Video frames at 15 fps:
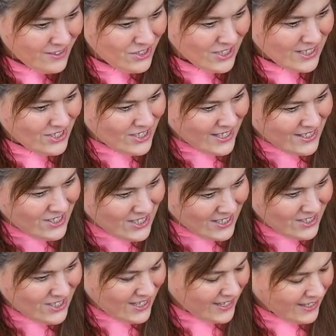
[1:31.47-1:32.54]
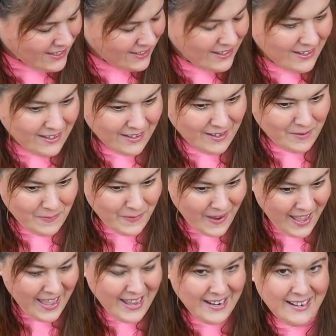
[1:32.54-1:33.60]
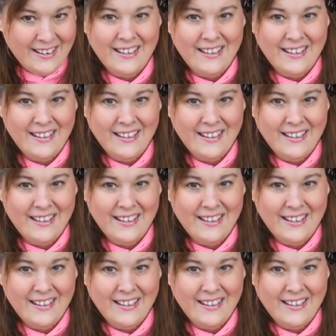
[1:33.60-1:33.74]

chick, chick, chick, chick, come on.